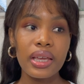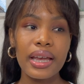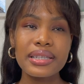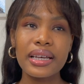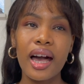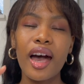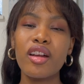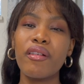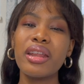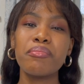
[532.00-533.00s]
it's like I
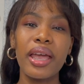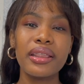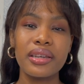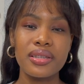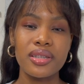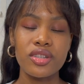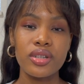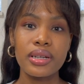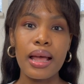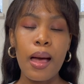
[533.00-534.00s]
already made the
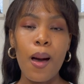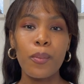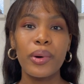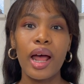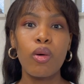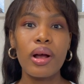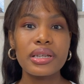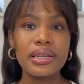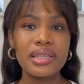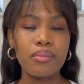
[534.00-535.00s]
decision, but I
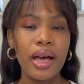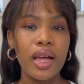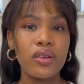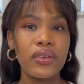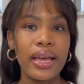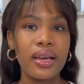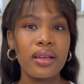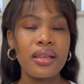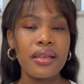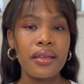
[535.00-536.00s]
wanted some kind of like
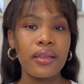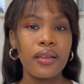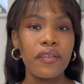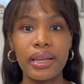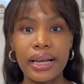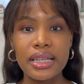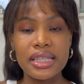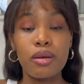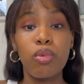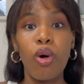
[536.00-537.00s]

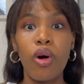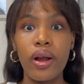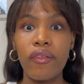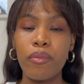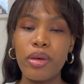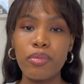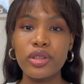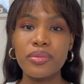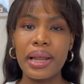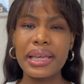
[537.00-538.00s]
support for people
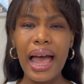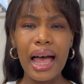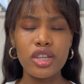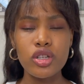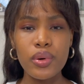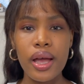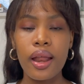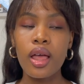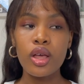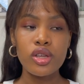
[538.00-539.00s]
to be like, yeah, do it.
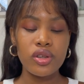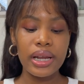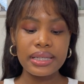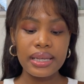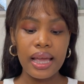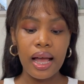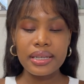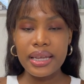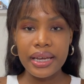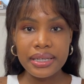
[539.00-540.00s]
So let's say I
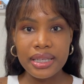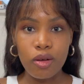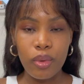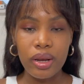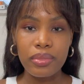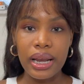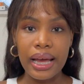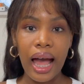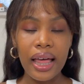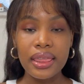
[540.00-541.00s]
take someone and be
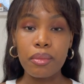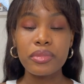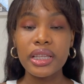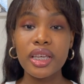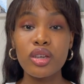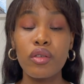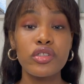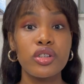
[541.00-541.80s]
like, I'm thinking of